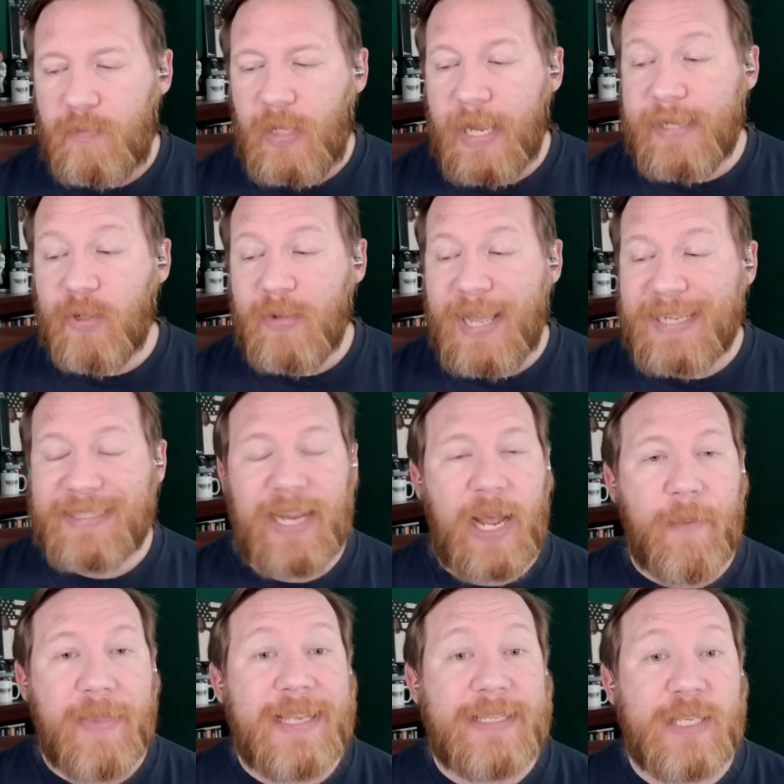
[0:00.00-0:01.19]
Until next
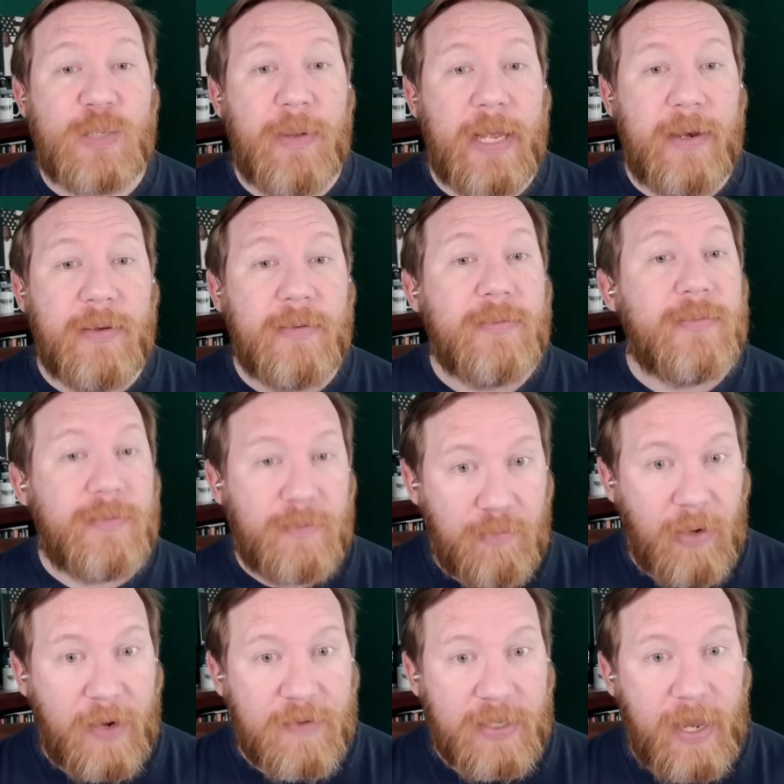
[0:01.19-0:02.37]
time, this has been
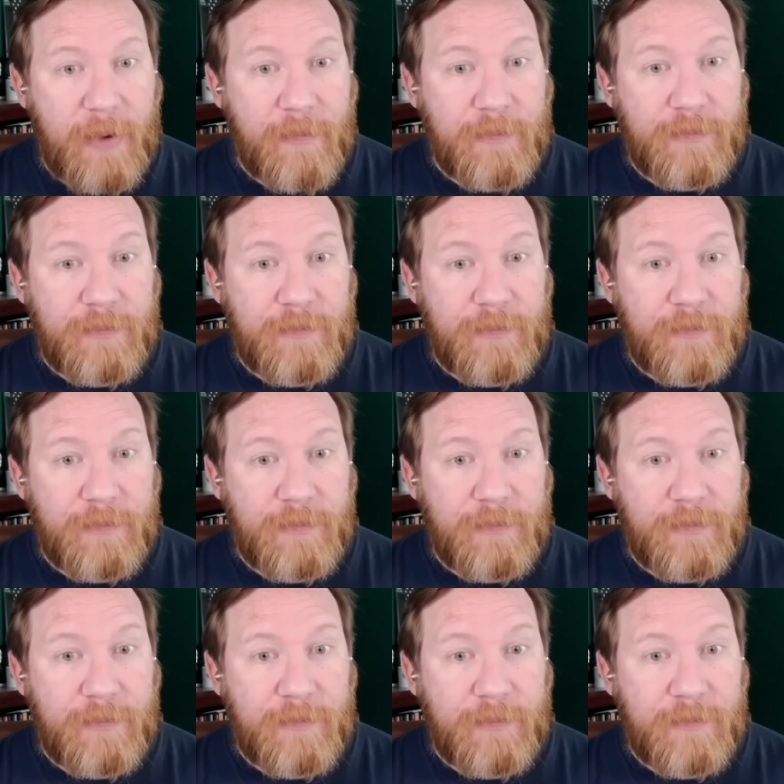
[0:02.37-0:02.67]
Braves Today.